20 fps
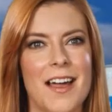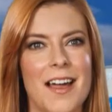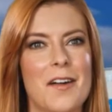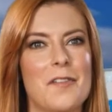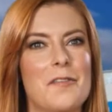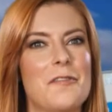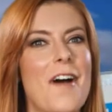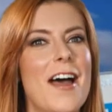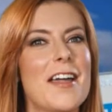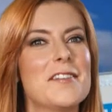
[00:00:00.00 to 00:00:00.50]

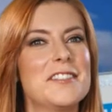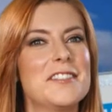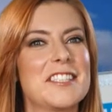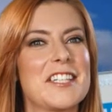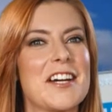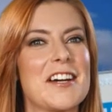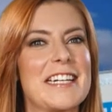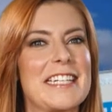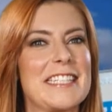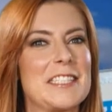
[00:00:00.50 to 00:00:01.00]
Five
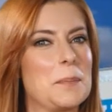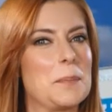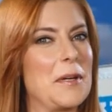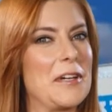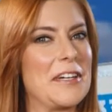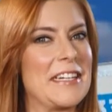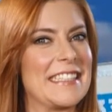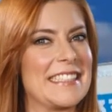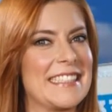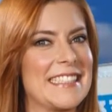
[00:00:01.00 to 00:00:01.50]
star
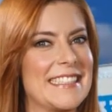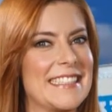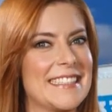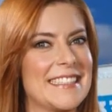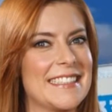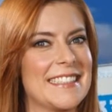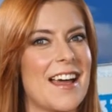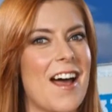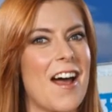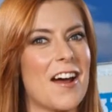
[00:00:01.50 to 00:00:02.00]

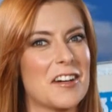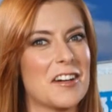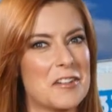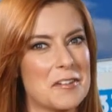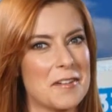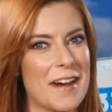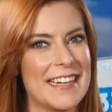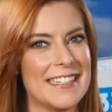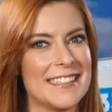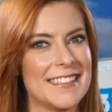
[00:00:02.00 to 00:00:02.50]
experiences are
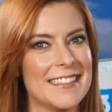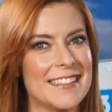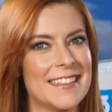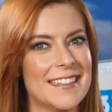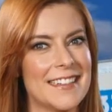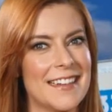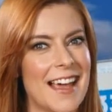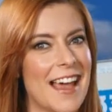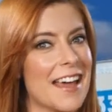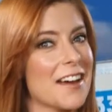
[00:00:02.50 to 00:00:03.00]
great
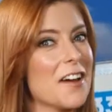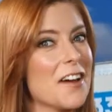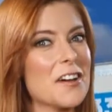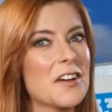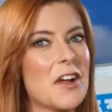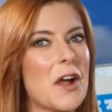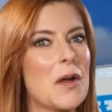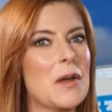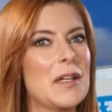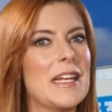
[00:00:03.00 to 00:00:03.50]
and our
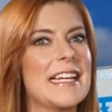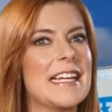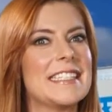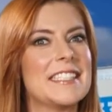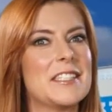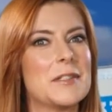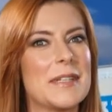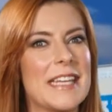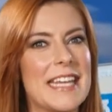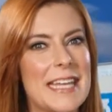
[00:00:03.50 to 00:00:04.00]
goal is
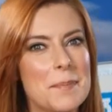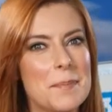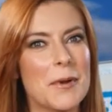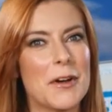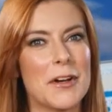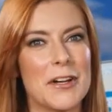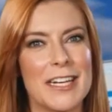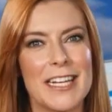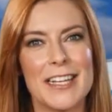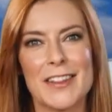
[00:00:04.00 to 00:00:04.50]
to keep
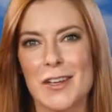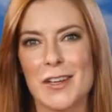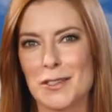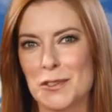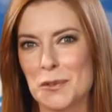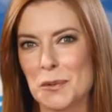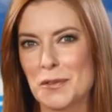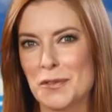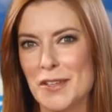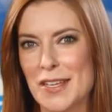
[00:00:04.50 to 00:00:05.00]
earning
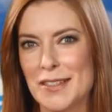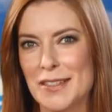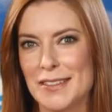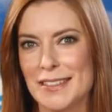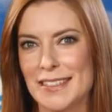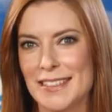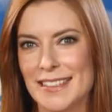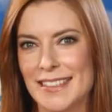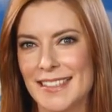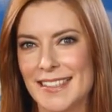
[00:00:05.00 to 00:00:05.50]
those
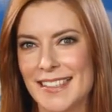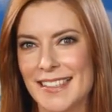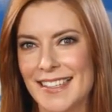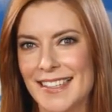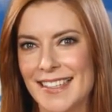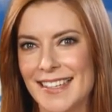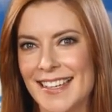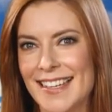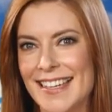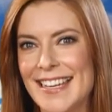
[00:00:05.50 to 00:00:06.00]
reviews.
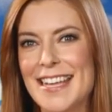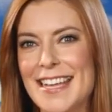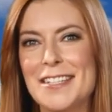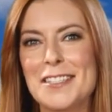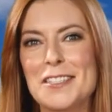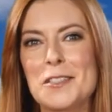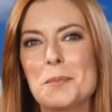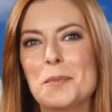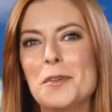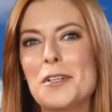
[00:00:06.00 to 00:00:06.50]
Let
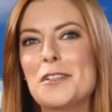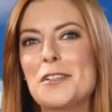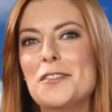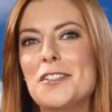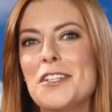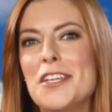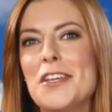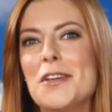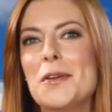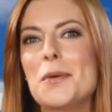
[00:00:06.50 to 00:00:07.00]
us prove
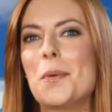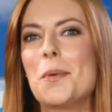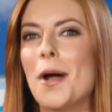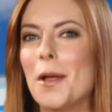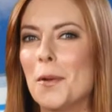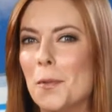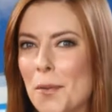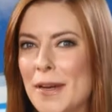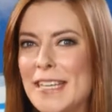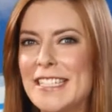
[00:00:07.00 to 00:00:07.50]
to you
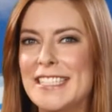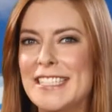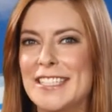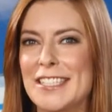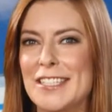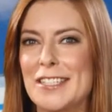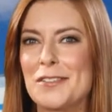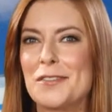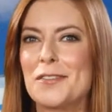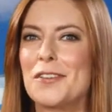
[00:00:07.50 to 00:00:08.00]
why we
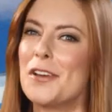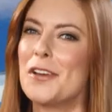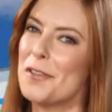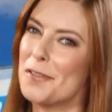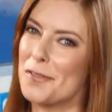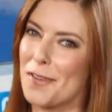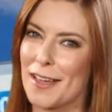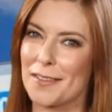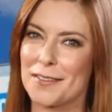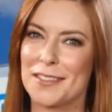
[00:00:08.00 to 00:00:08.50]
deserve your
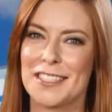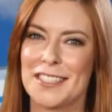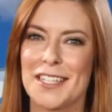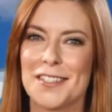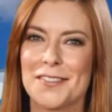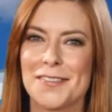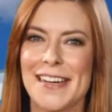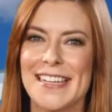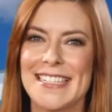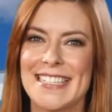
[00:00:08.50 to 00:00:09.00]
five star
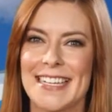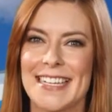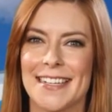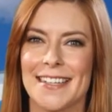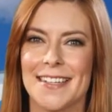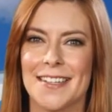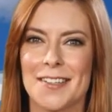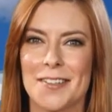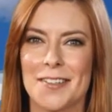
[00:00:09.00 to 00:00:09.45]
rating.